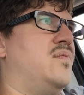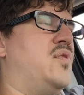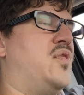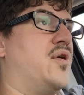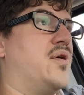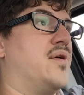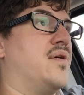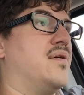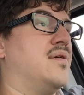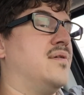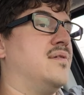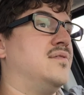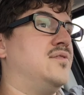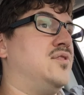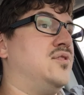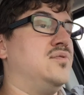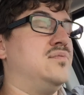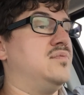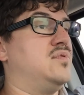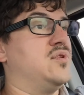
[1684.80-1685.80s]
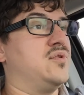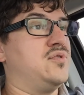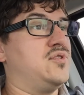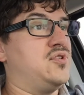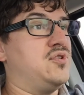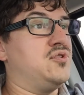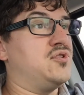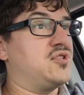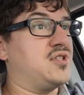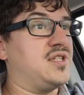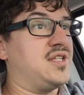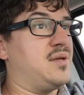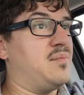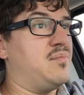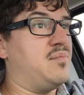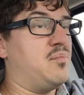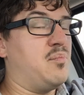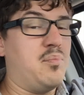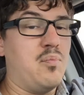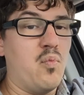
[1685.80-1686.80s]
there's usually
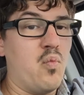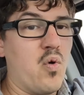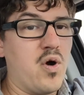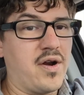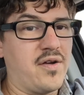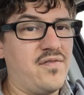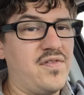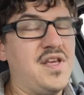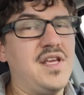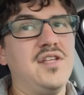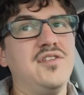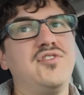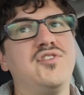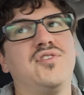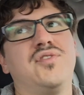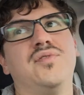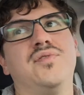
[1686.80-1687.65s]
one of each.